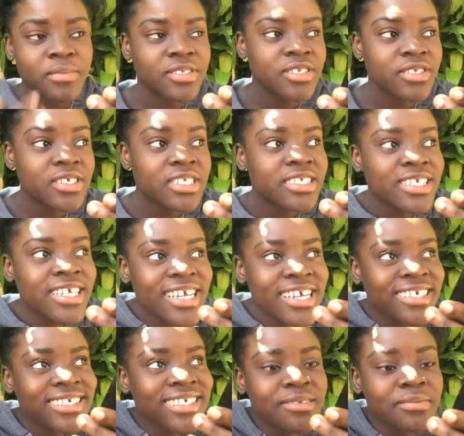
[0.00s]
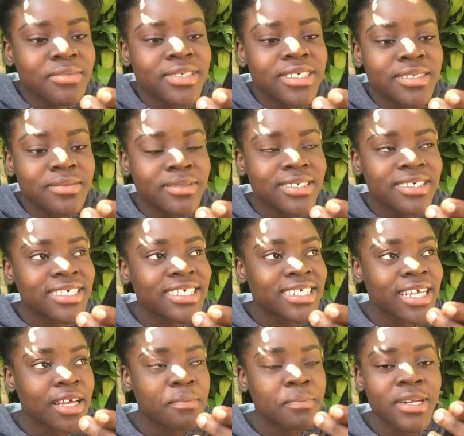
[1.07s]
To take it, miss, because
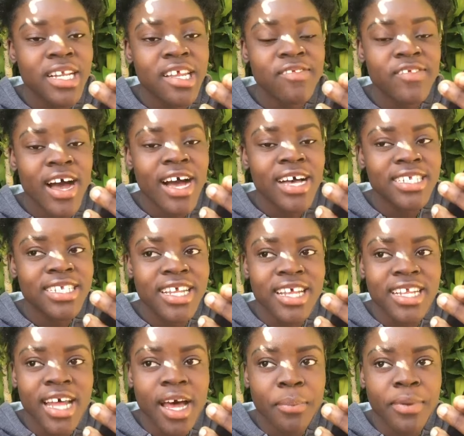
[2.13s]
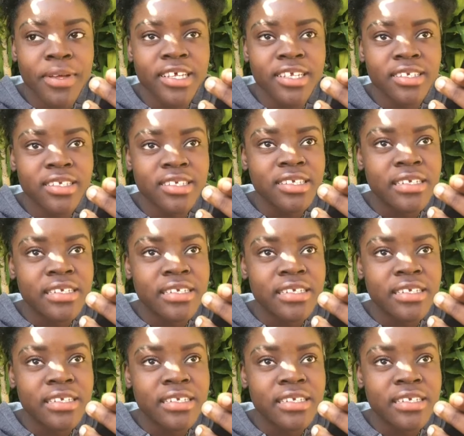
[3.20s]
I believe an accident happened.